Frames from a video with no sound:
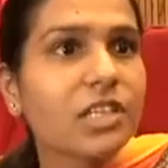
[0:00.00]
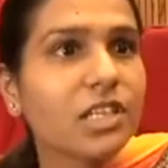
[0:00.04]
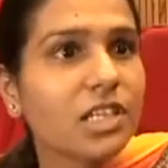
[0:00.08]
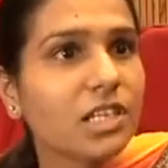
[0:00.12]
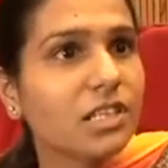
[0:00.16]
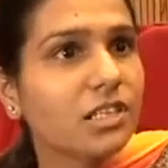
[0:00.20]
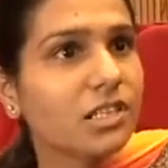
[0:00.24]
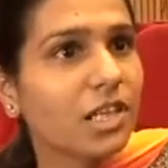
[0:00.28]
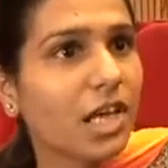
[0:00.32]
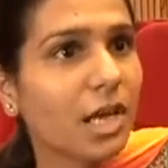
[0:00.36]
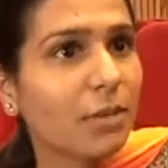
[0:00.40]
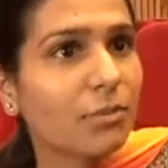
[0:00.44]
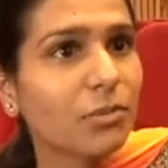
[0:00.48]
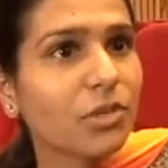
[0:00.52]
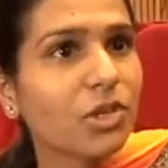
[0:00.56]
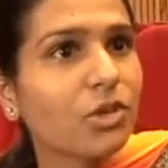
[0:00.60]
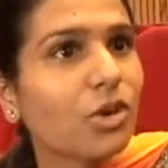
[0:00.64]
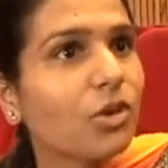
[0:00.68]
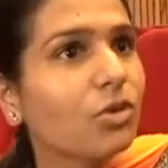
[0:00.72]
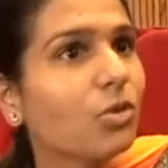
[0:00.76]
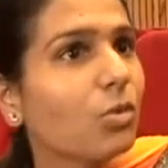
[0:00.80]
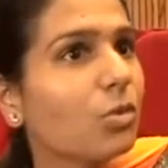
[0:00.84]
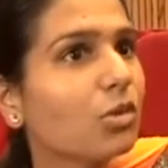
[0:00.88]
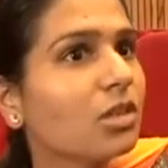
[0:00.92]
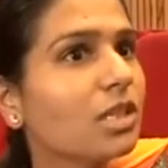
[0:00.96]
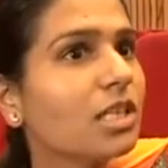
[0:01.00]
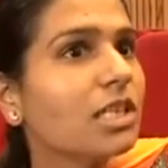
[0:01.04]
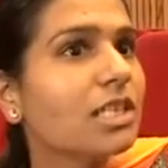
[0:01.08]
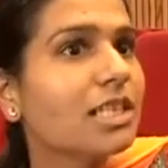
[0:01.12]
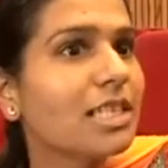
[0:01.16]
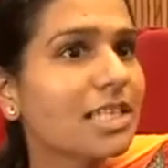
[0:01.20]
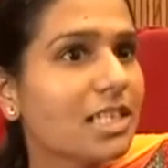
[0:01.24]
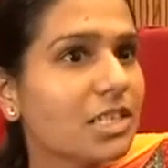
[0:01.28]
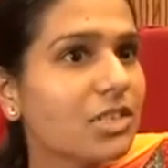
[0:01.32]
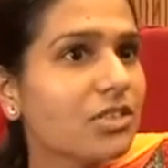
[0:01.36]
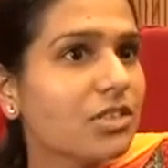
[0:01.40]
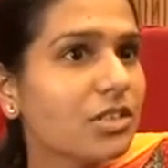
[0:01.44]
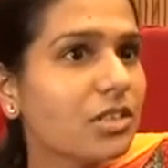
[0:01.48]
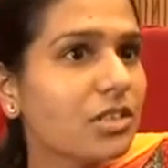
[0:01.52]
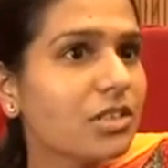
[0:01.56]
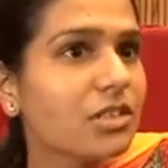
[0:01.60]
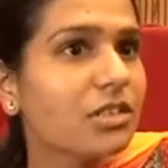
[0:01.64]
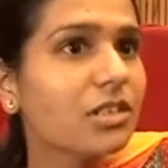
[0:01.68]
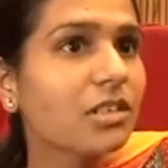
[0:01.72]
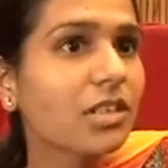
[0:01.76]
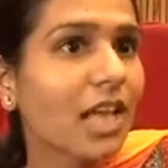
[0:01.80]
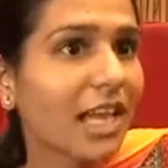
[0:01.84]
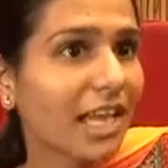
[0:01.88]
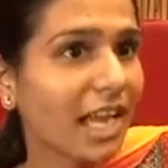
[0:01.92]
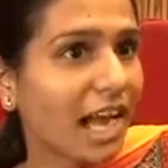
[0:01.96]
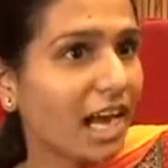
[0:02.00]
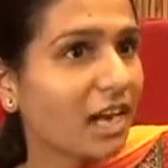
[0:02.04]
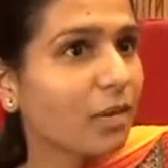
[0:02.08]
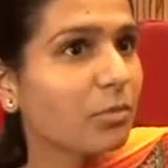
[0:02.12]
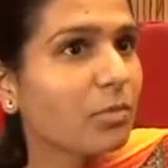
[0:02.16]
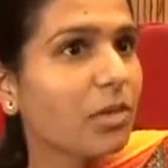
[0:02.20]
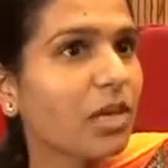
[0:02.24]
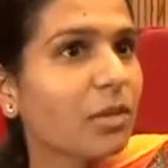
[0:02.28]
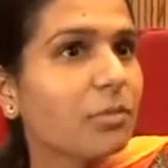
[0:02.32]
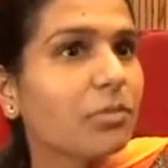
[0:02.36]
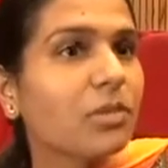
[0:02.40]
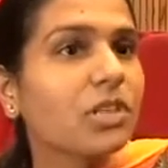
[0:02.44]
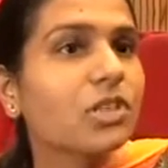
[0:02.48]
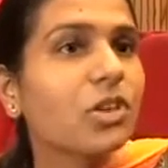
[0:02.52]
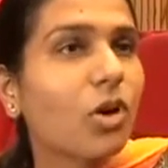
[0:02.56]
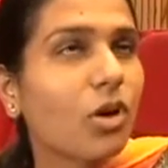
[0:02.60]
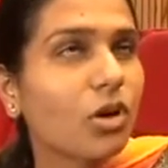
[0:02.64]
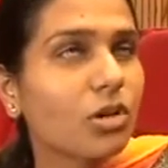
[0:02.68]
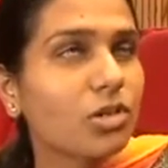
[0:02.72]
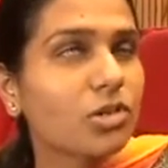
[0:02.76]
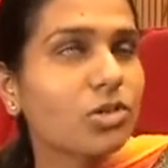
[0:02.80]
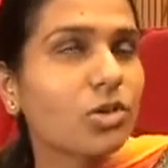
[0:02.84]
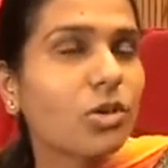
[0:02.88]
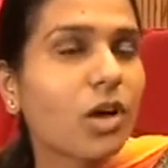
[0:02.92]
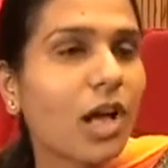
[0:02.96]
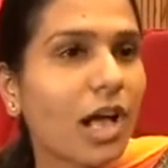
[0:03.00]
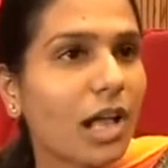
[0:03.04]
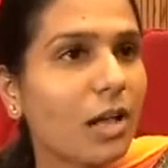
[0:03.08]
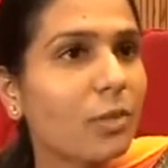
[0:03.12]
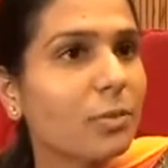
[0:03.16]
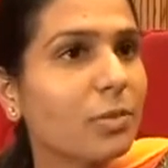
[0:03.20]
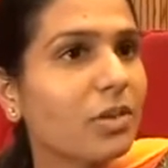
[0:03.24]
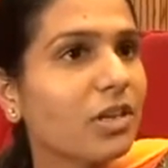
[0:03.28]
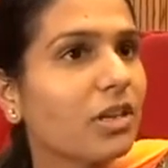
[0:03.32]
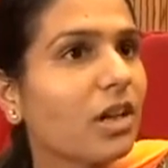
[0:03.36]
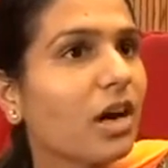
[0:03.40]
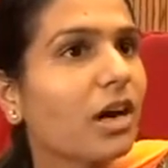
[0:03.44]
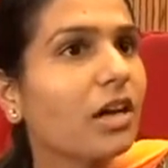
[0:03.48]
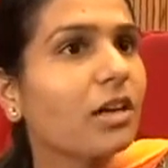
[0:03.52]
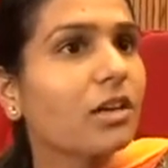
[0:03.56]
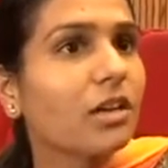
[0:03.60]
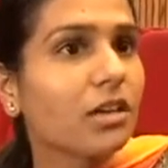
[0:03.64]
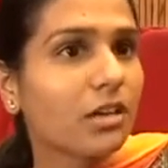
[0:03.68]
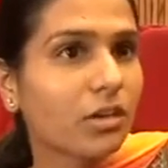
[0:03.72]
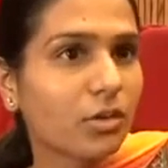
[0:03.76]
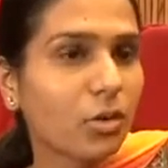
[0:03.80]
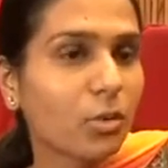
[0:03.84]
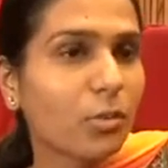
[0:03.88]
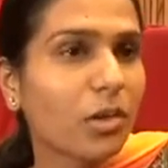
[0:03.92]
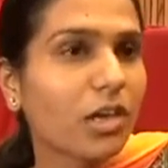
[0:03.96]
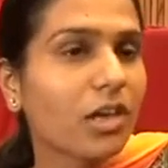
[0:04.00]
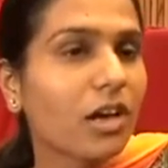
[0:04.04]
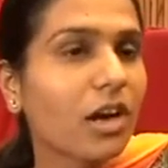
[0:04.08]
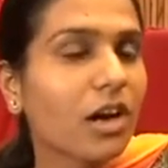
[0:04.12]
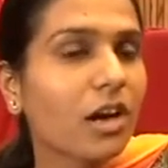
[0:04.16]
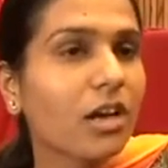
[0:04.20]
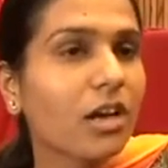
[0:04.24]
we need them. They not only teach us academic but also help in our grooming